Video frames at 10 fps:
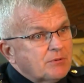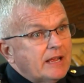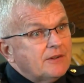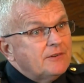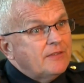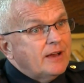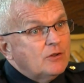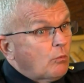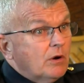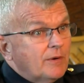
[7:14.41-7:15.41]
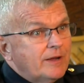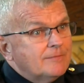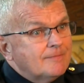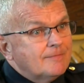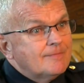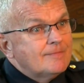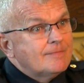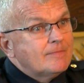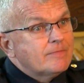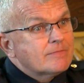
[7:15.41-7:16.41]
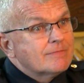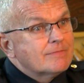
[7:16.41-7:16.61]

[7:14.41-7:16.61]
but we just simply can't do that, nor will we.